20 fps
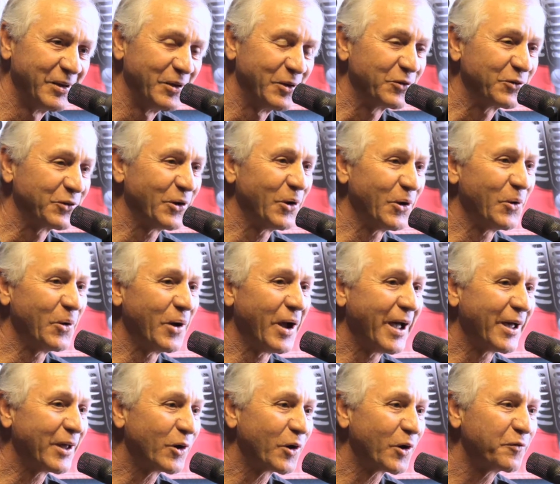So
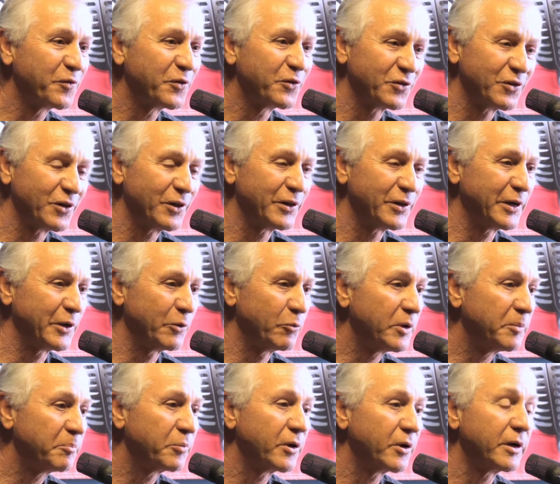at our facility,
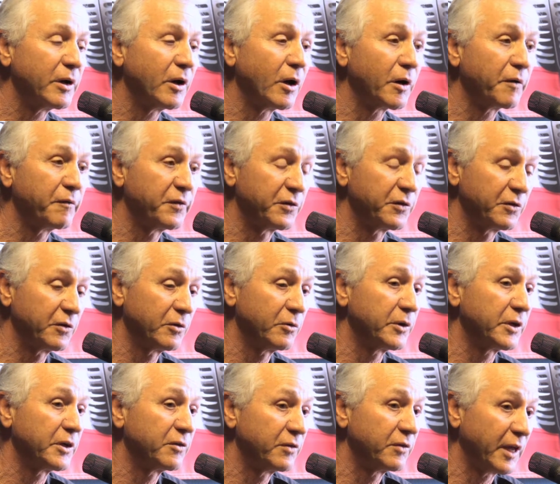we put our
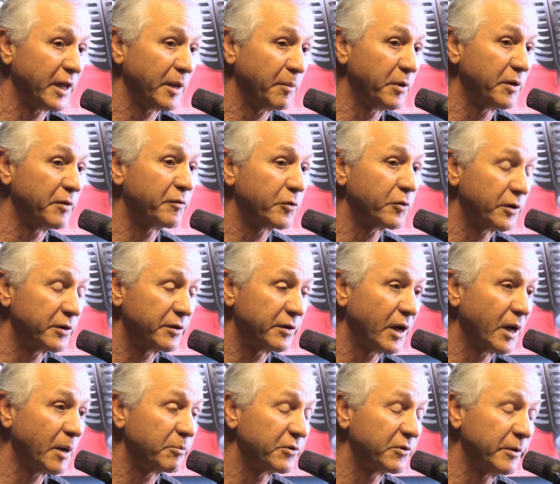facility's name in for
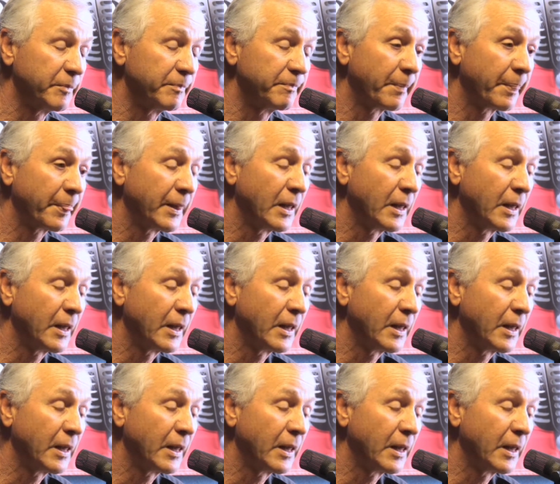adoption.